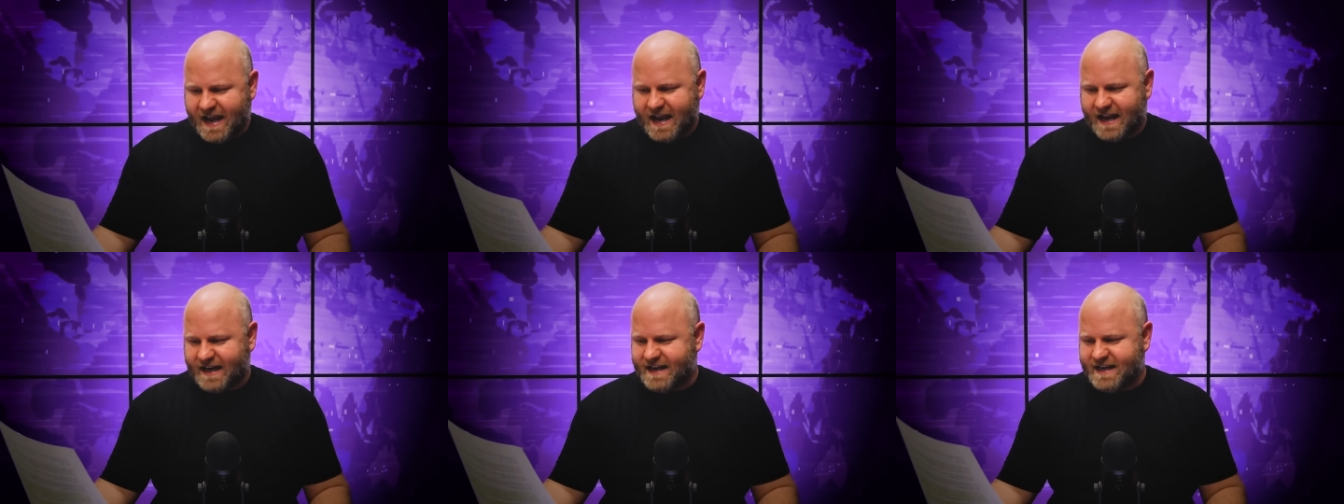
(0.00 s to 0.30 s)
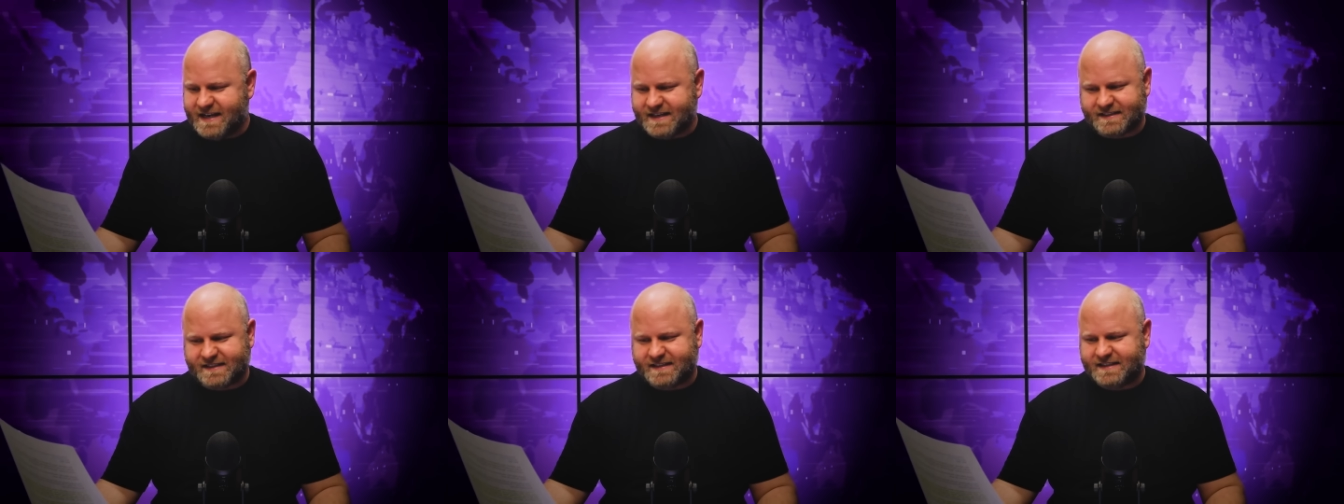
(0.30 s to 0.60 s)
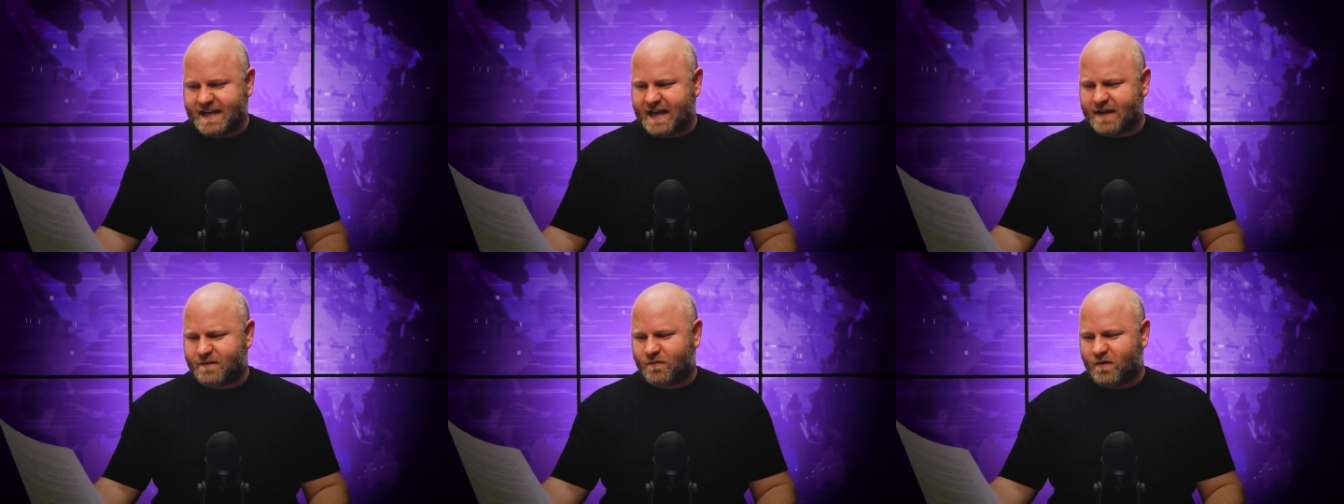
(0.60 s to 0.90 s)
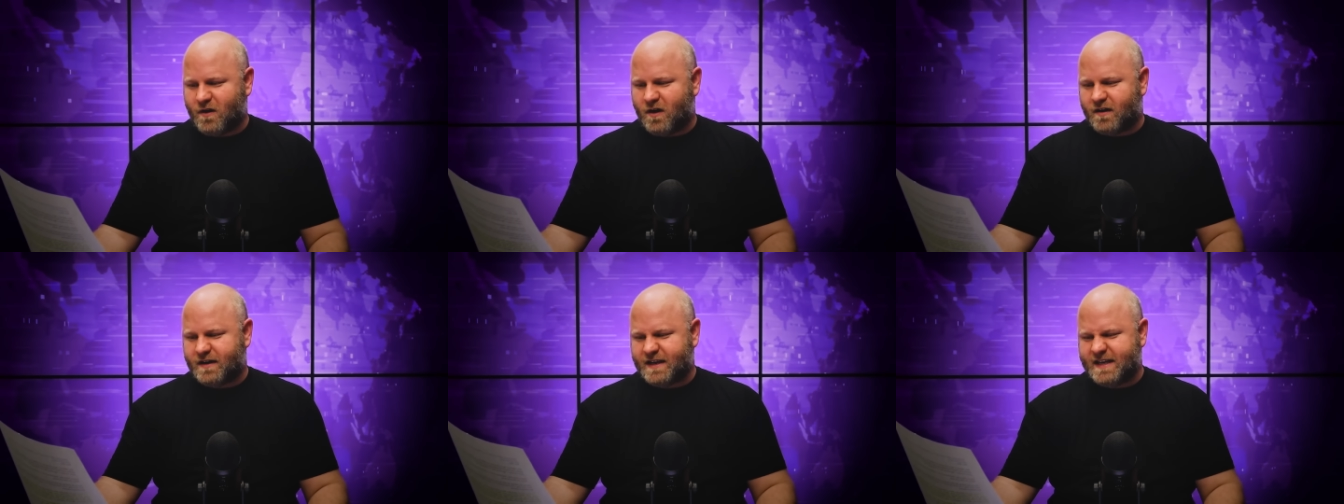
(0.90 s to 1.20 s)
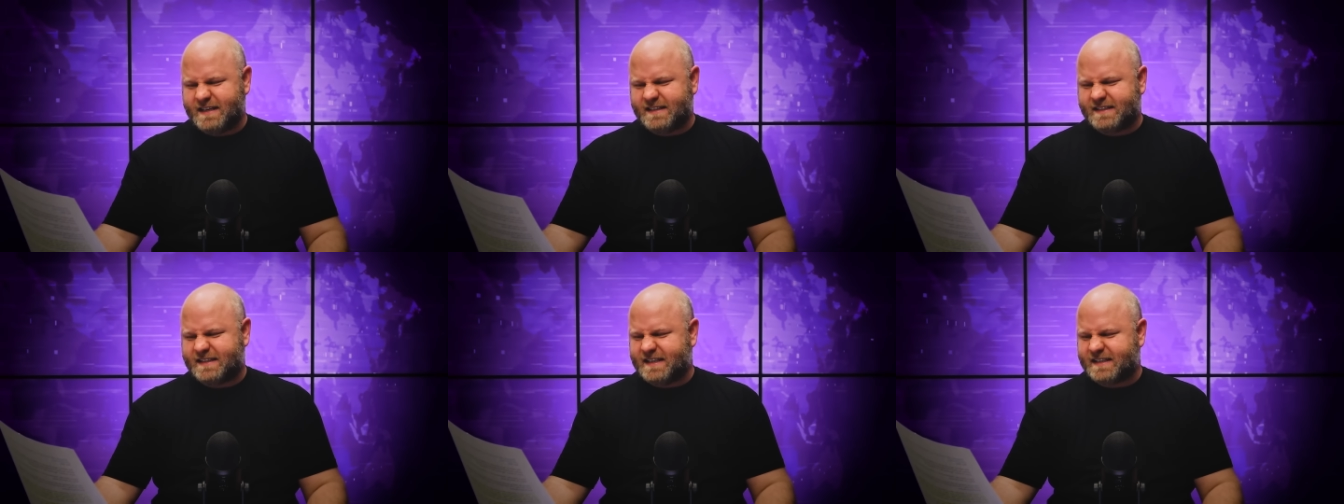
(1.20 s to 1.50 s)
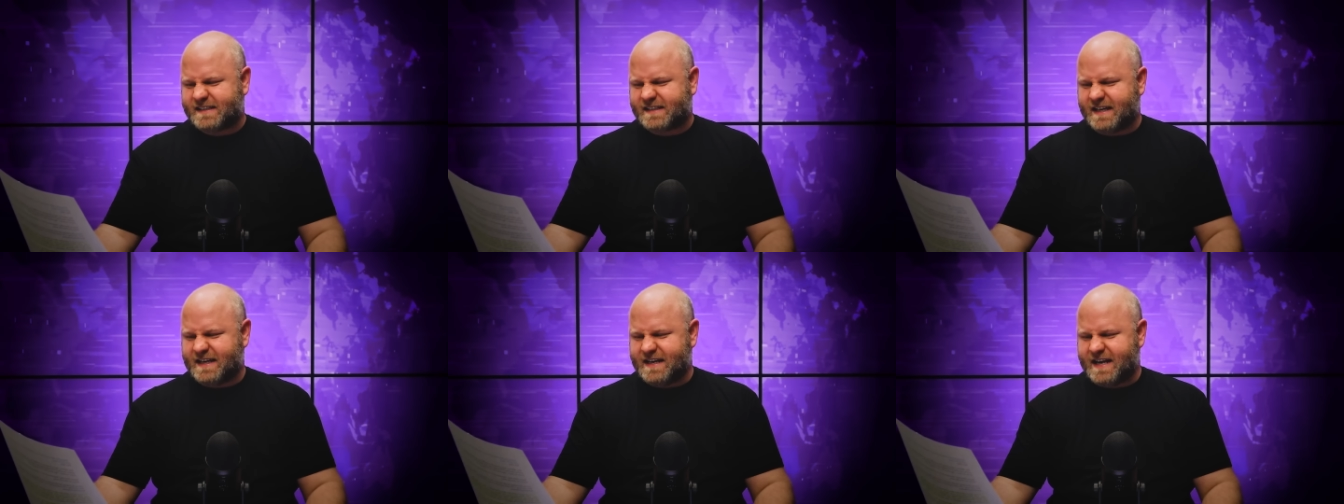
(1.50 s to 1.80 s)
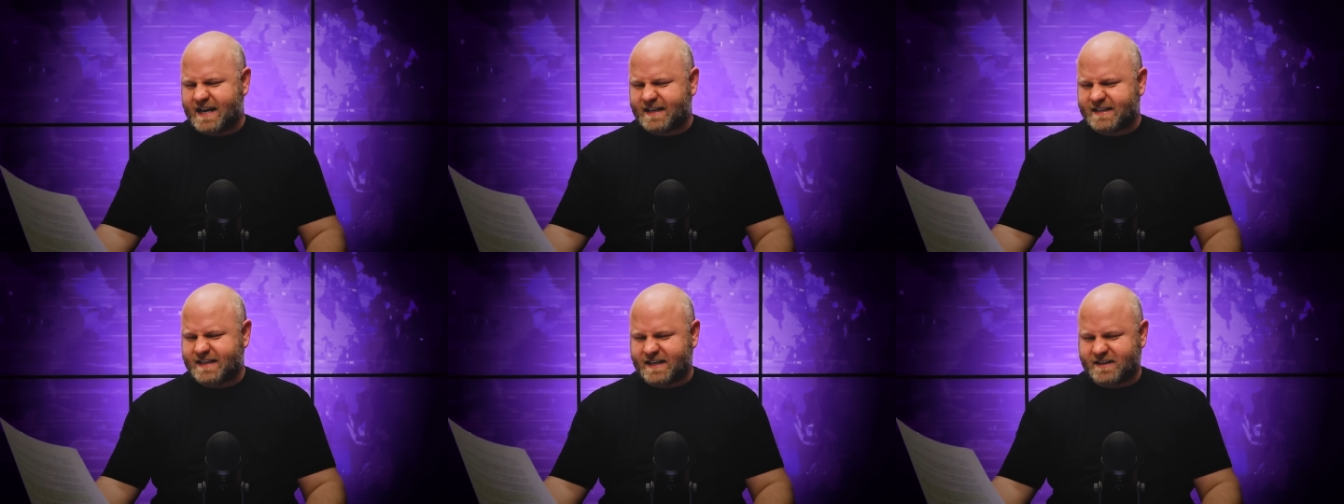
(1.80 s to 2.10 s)
And he is dead wrong, he's
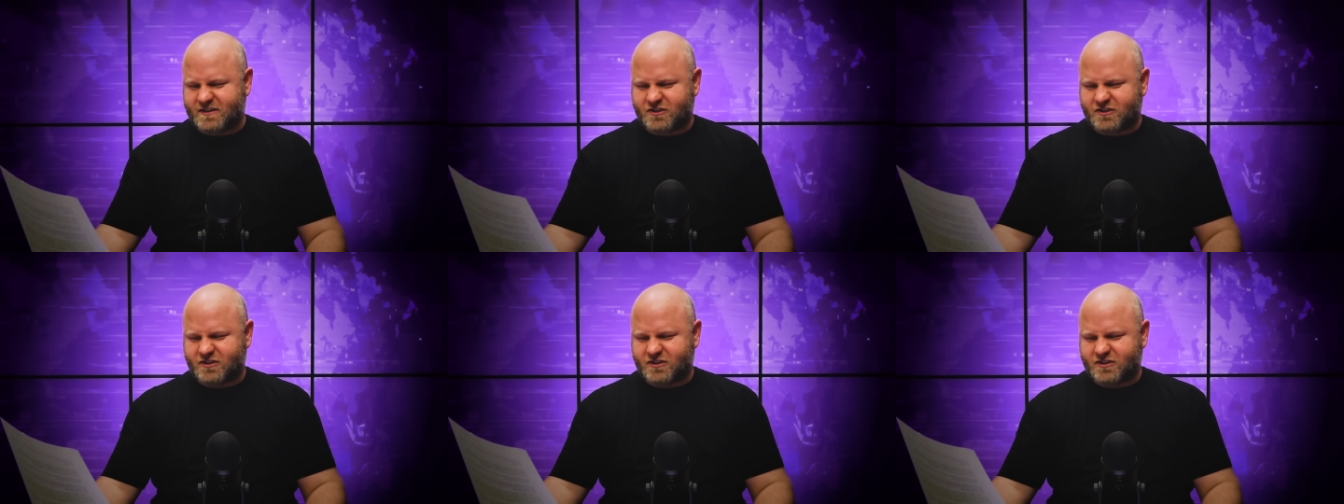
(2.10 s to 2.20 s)
disconnected,